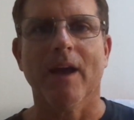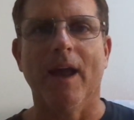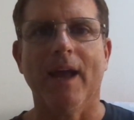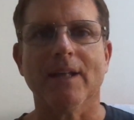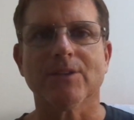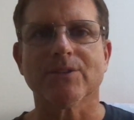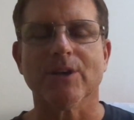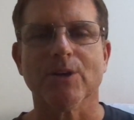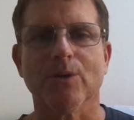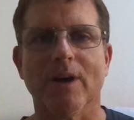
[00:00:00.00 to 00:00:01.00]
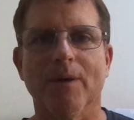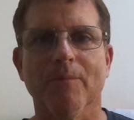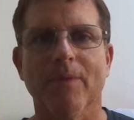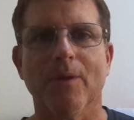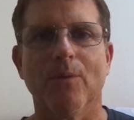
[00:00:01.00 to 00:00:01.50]
And so,
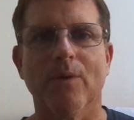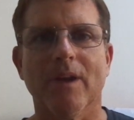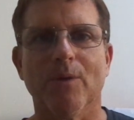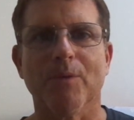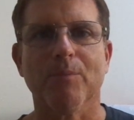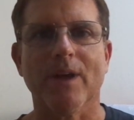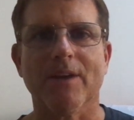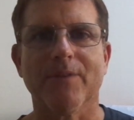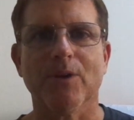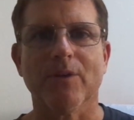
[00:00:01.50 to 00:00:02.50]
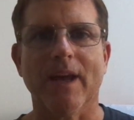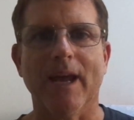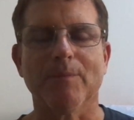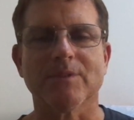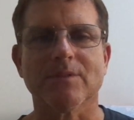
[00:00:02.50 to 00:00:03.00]
um, we, you know, we played a few
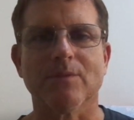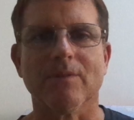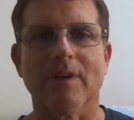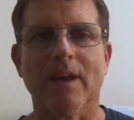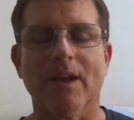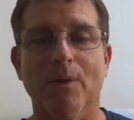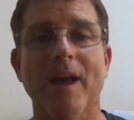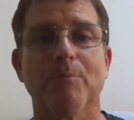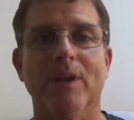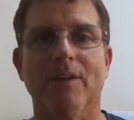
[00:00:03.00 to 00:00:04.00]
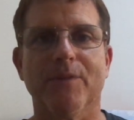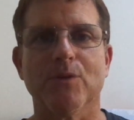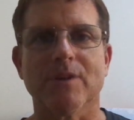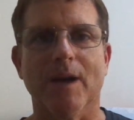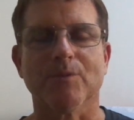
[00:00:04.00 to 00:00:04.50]
games. We, you know, we had played a few
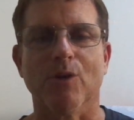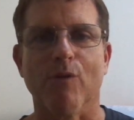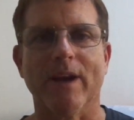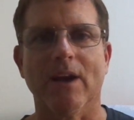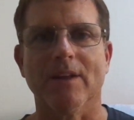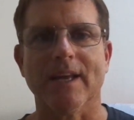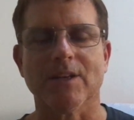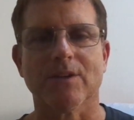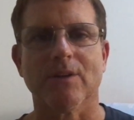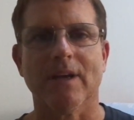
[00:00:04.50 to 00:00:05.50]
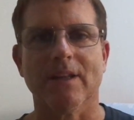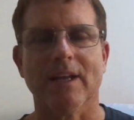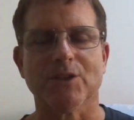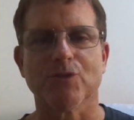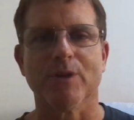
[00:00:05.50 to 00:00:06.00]
times already on that on
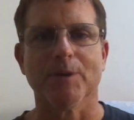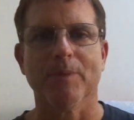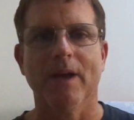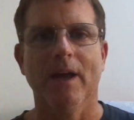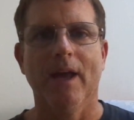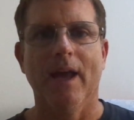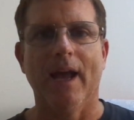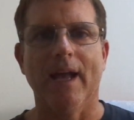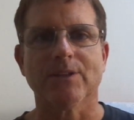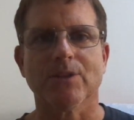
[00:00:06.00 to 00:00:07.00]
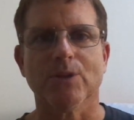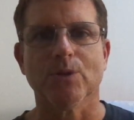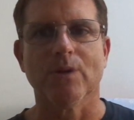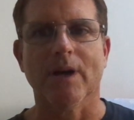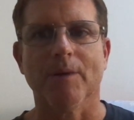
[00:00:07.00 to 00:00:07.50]
that trip. And
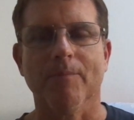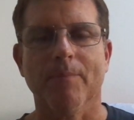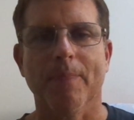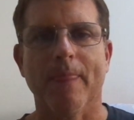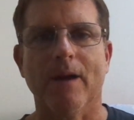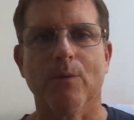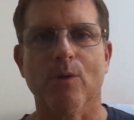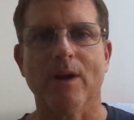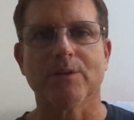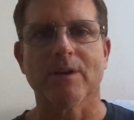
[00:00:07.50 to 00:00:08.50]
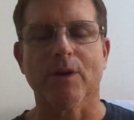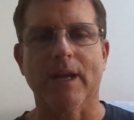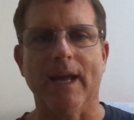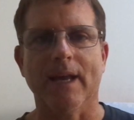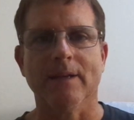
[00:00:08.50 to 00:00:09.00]
so um, we're out there
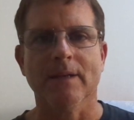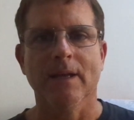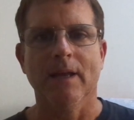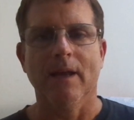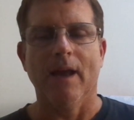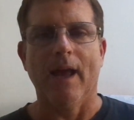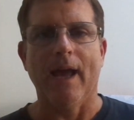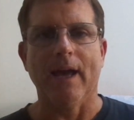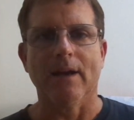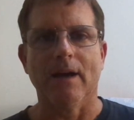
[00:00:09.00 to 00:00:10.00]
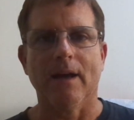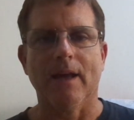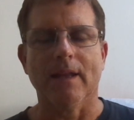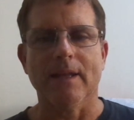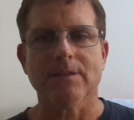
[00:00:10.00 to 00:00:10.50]
again. And uh,
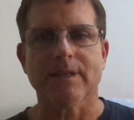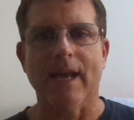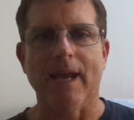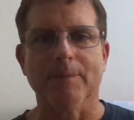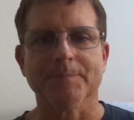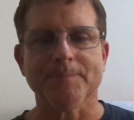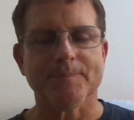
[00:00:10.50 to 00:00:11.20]
in this game,